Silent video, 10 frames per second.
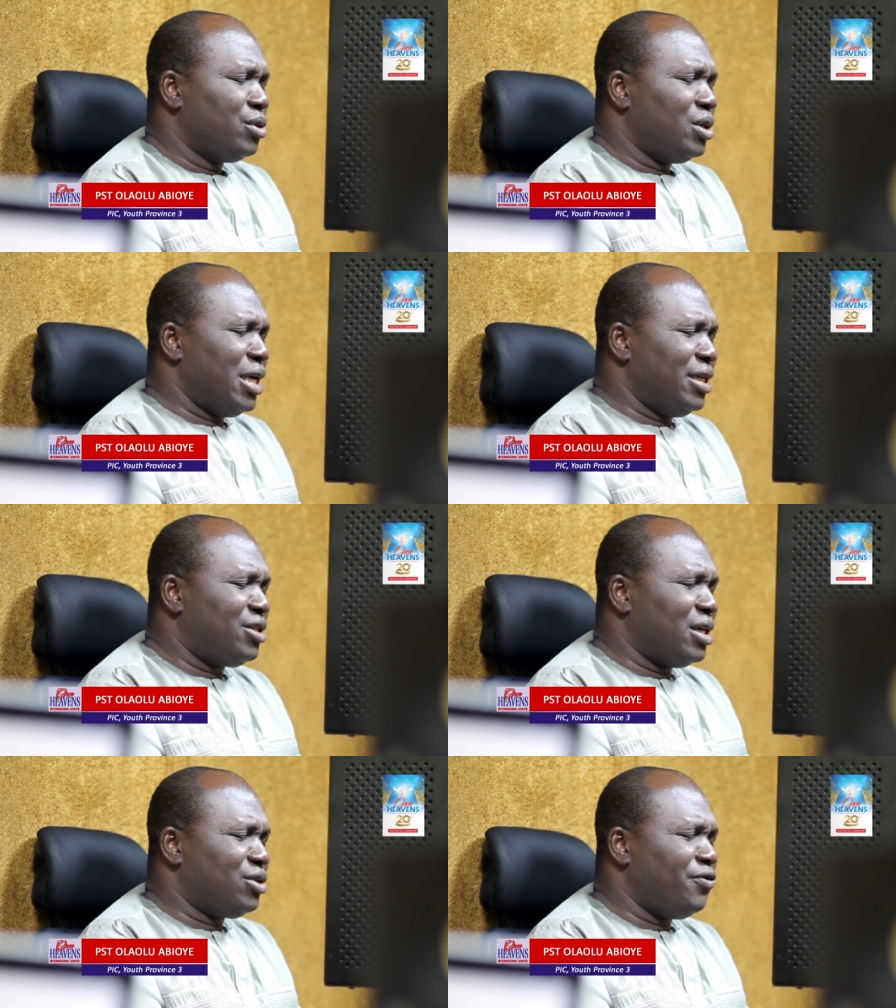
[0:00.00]

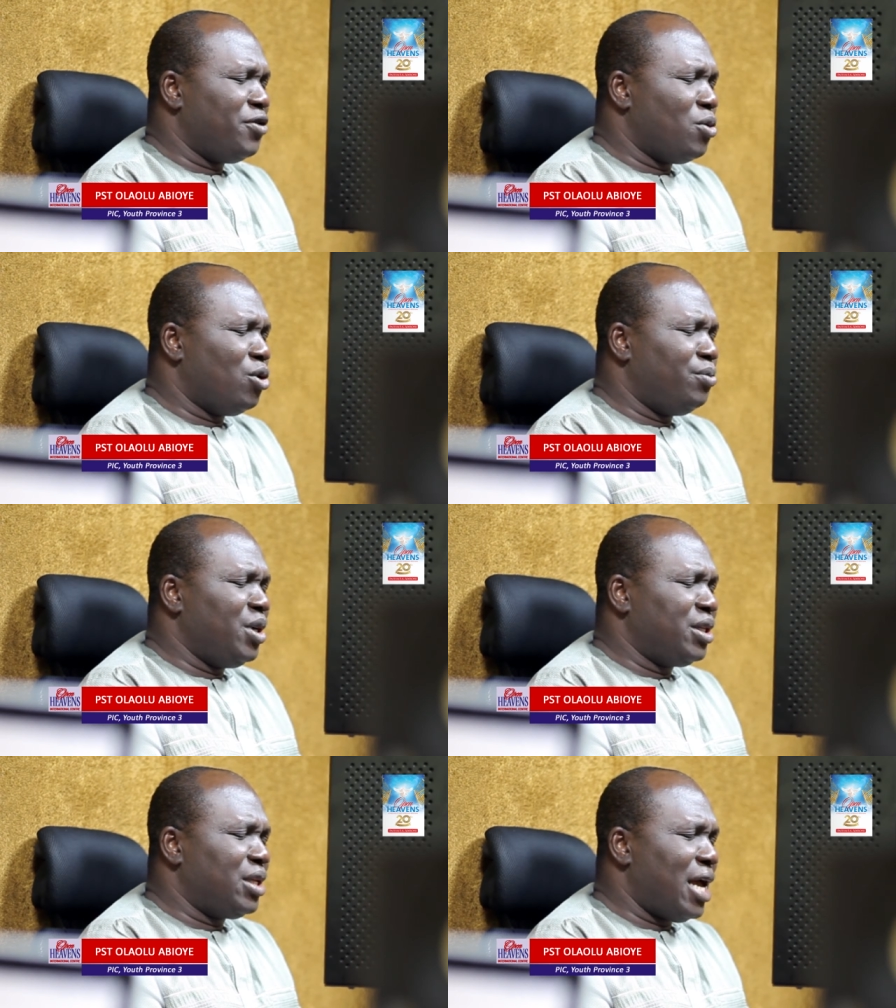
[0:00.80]
Entrance of your word
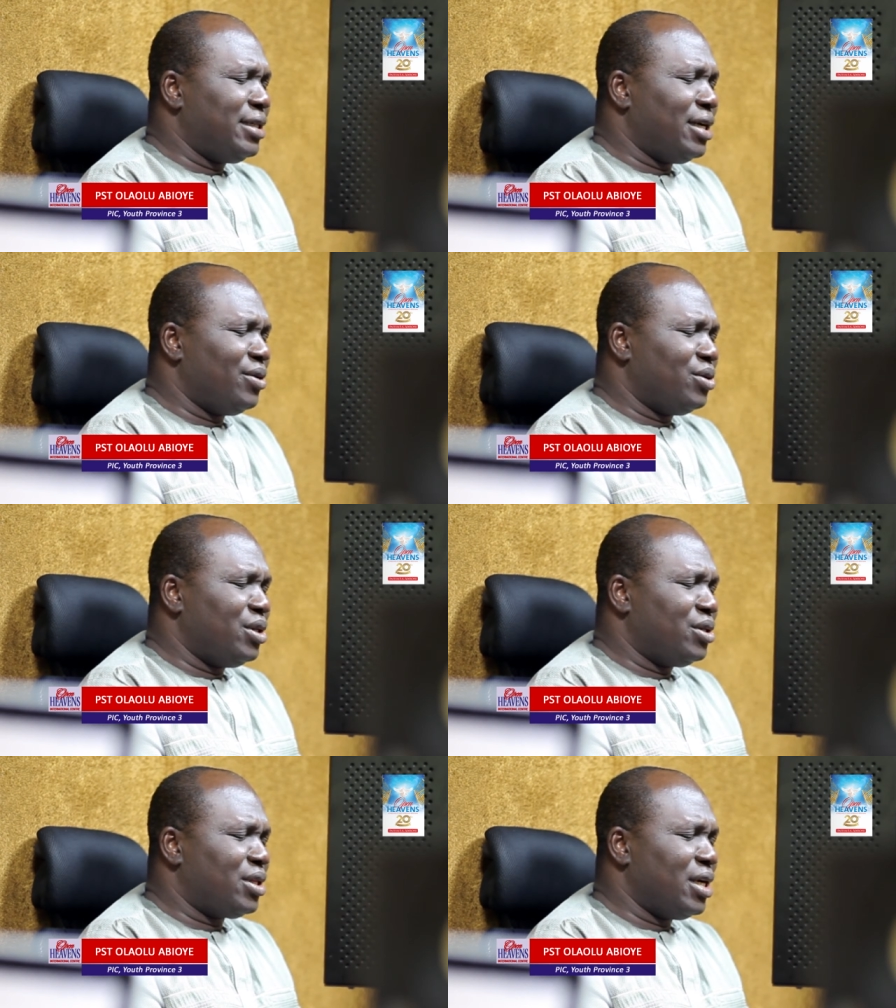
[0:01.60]
brings light and
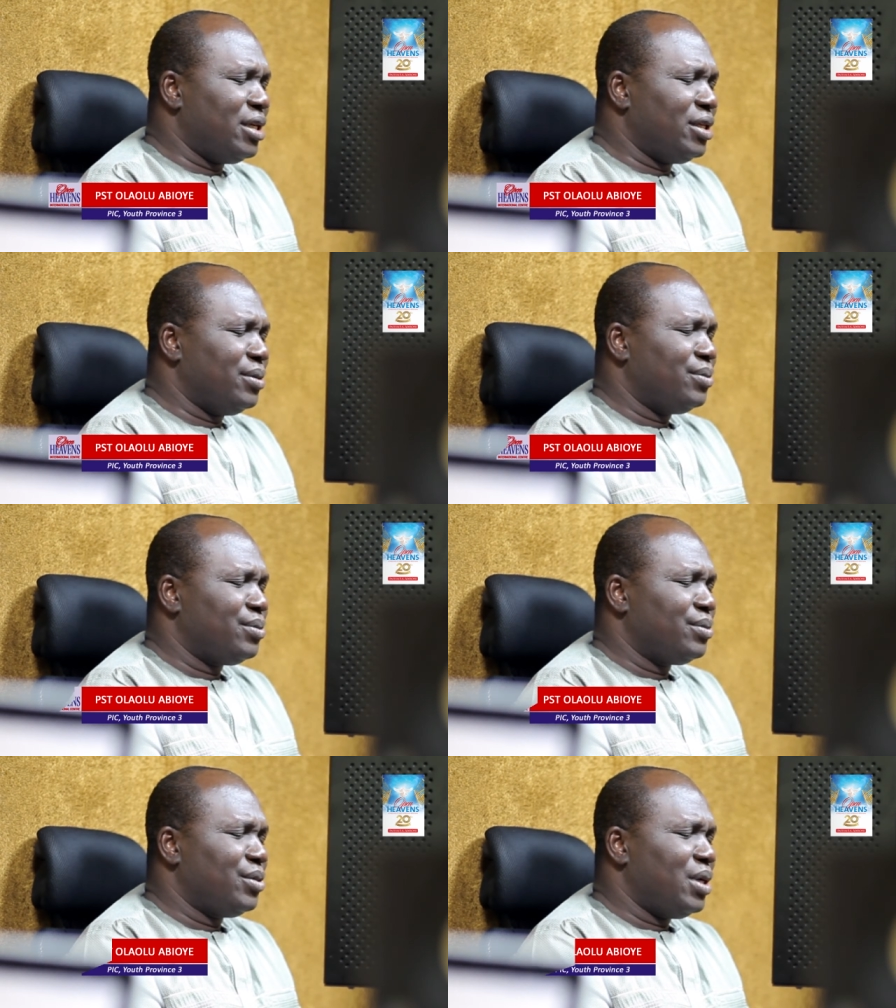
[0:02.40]
understanding.
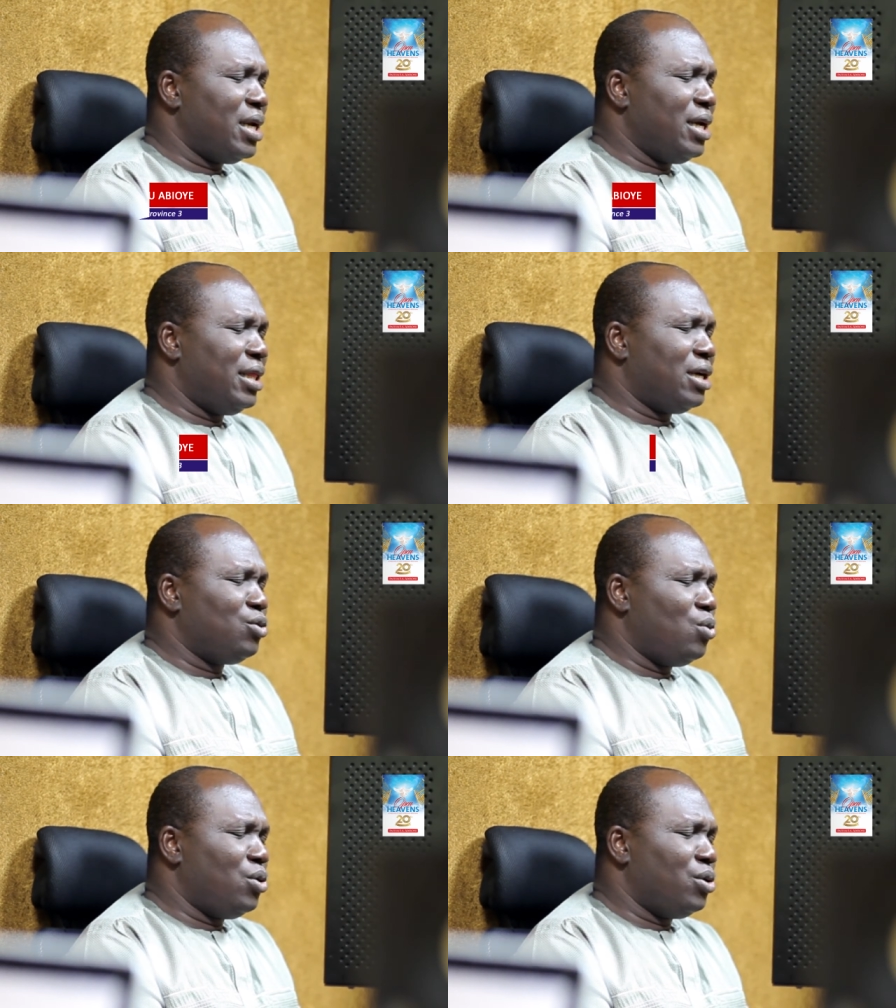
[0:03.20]
Let that
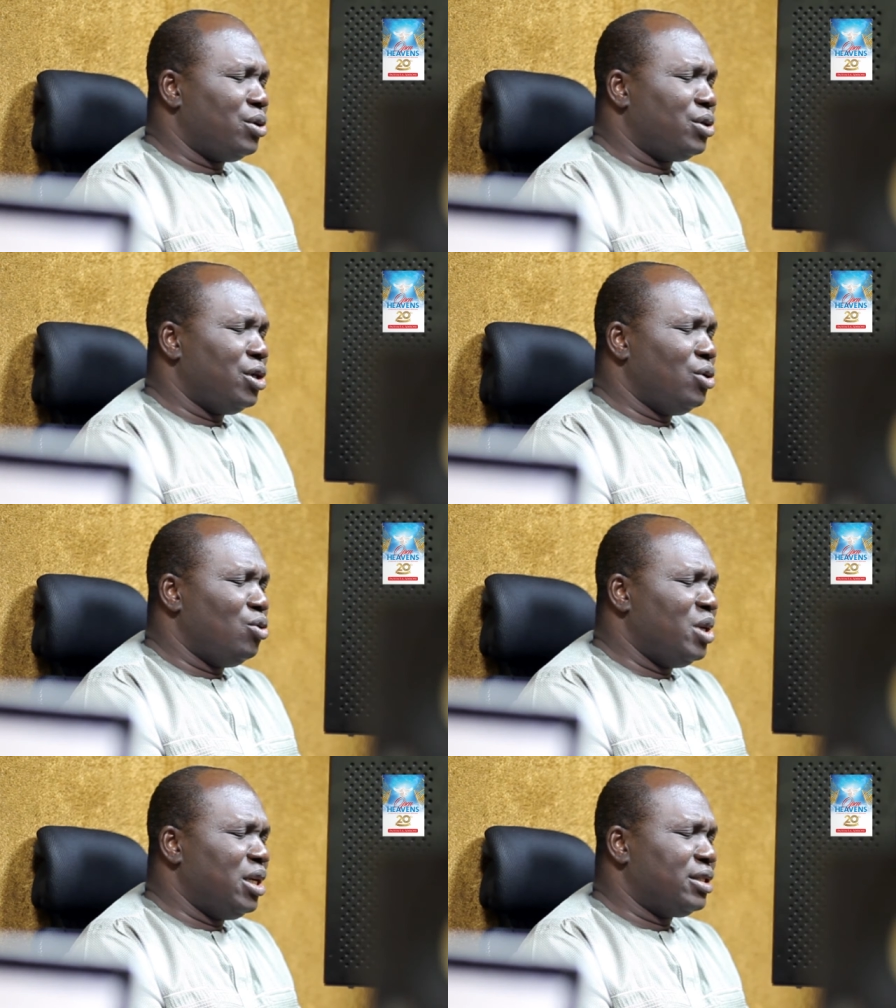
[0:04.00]
word
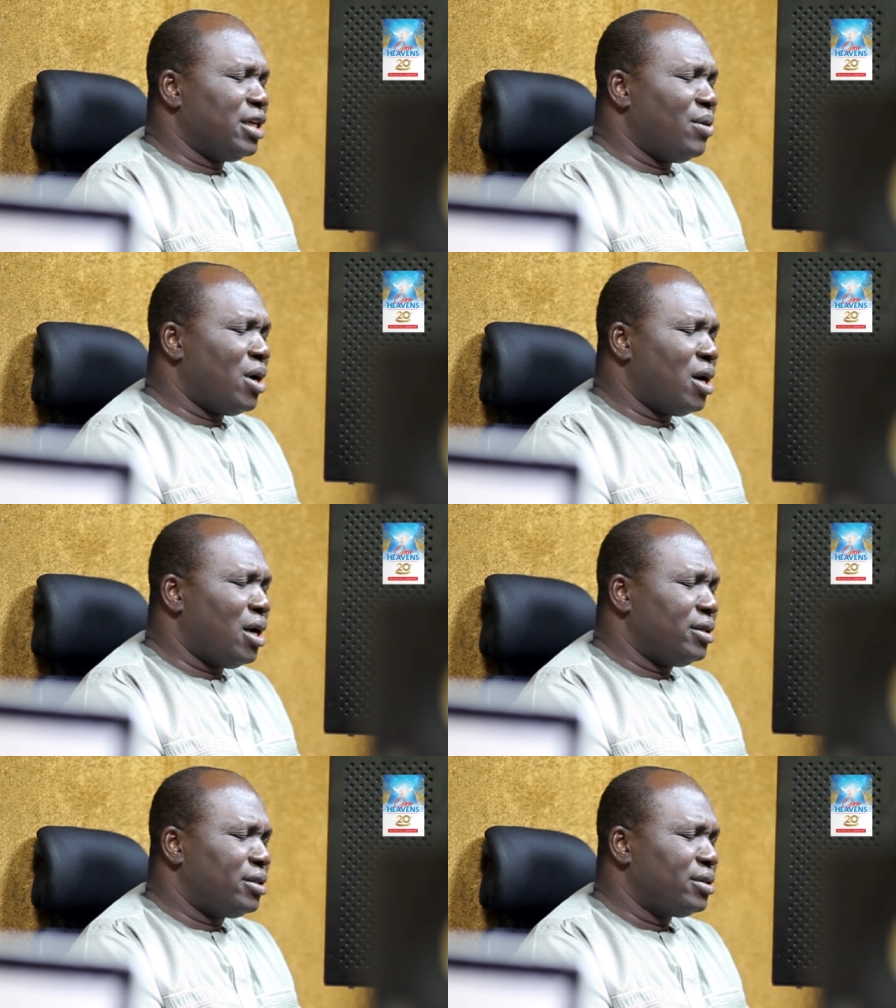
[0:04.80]
illuminate our
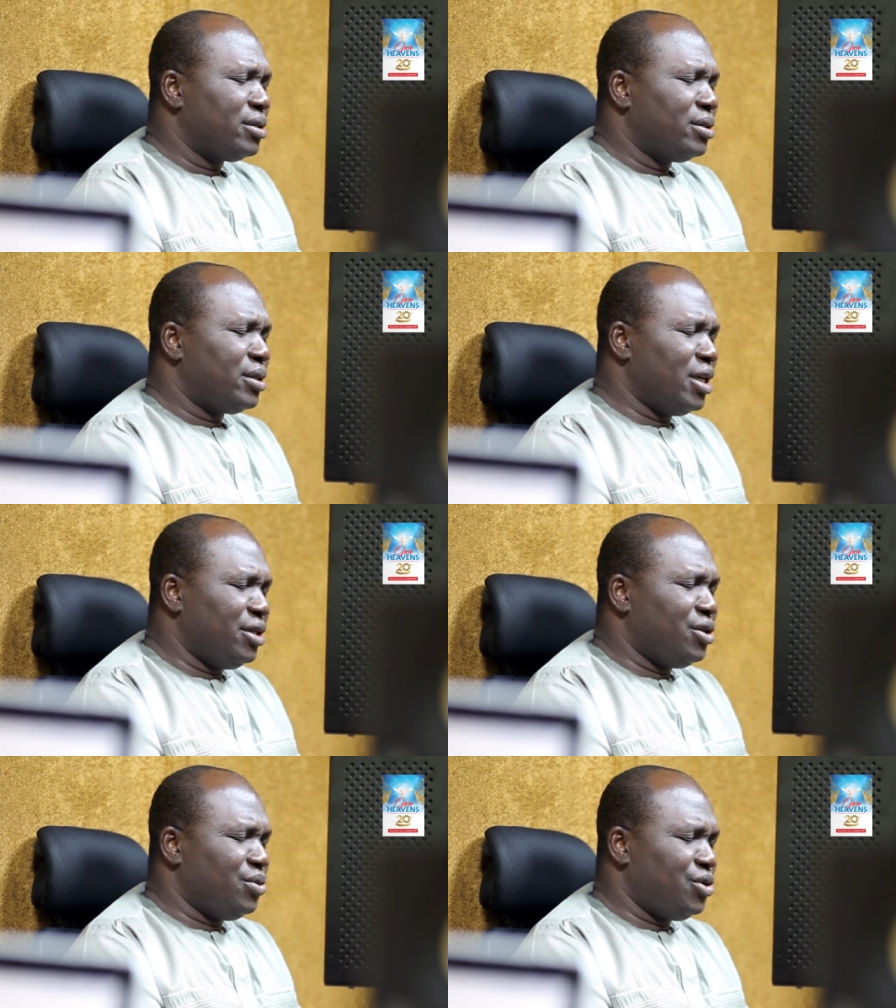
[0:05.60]
hearts. Thank
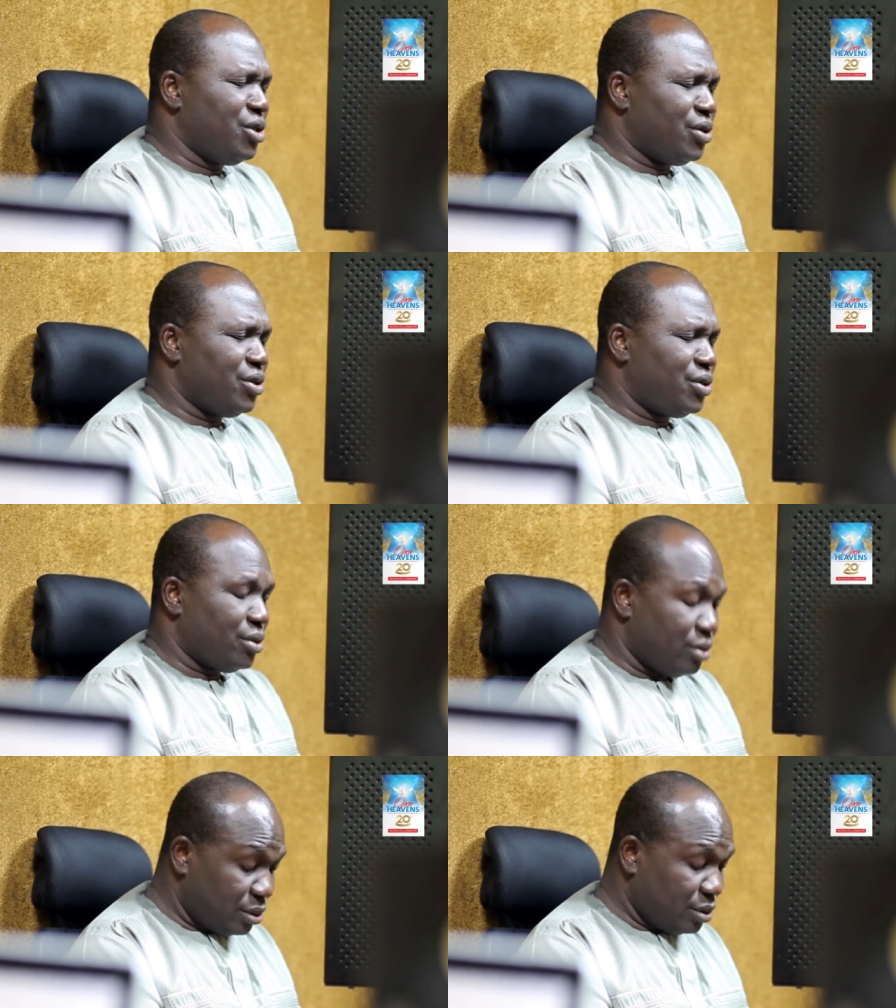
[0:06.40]
you, Jesus.
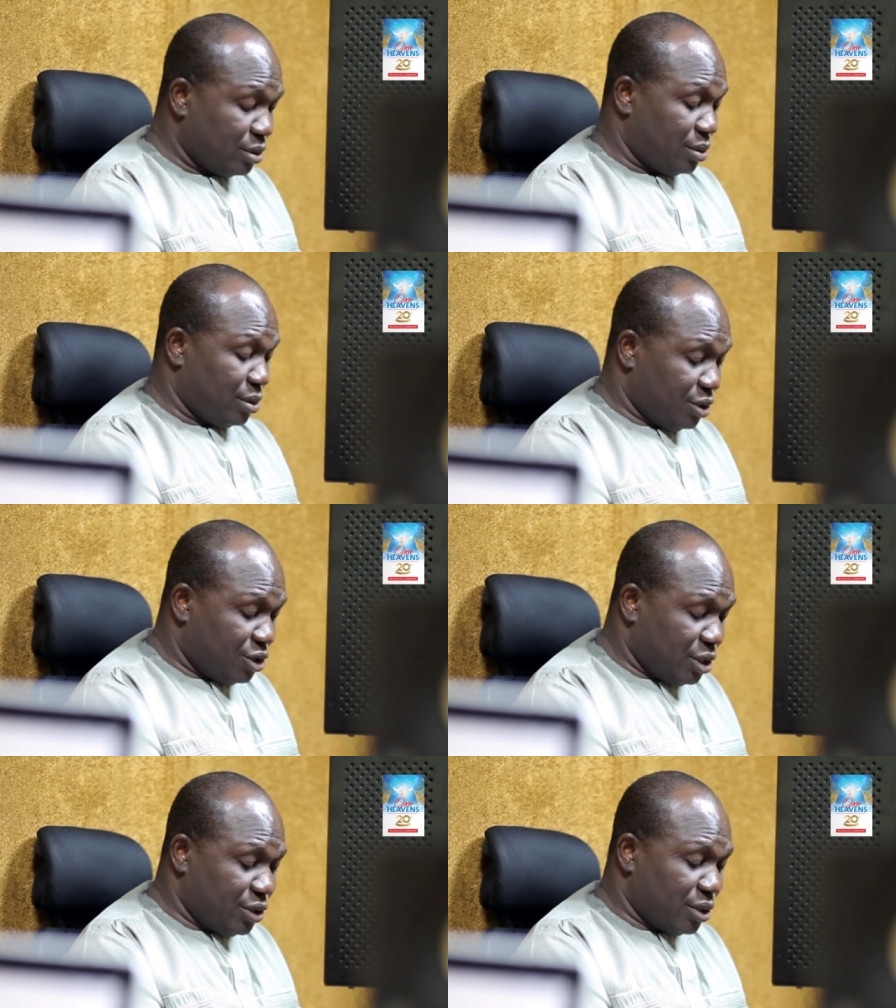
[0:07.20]
In
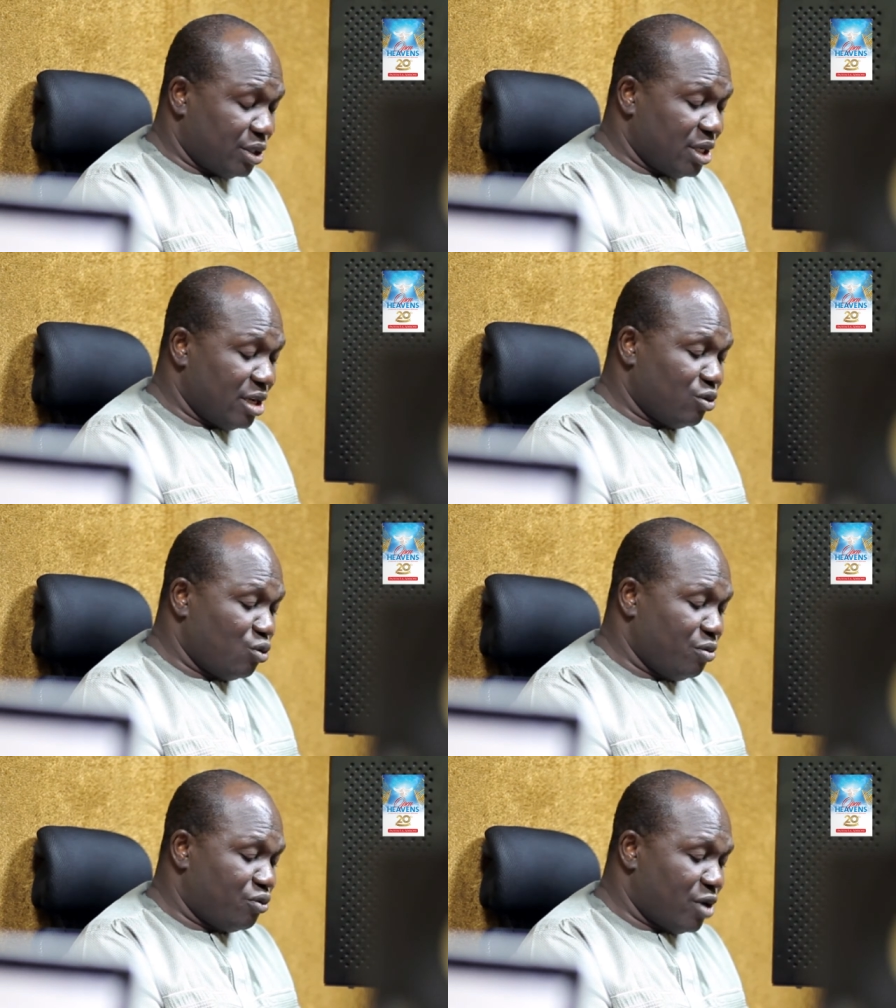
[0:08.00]
Jesus' name we
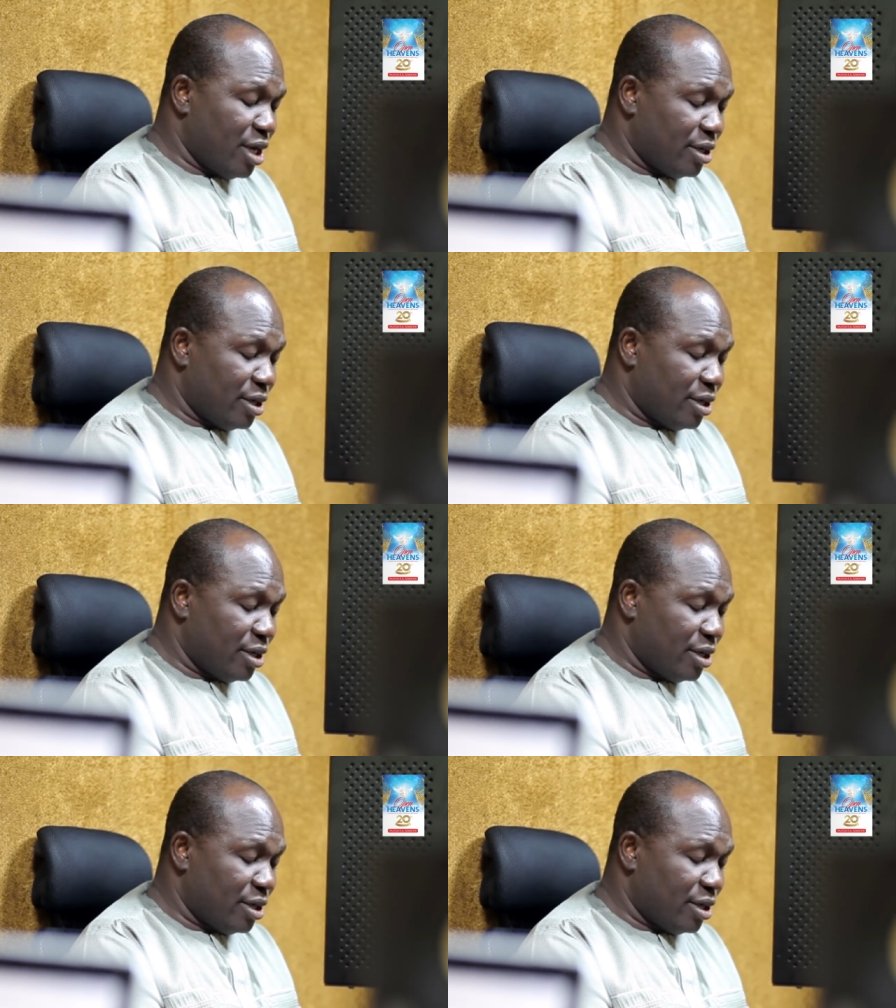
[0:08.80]
pray.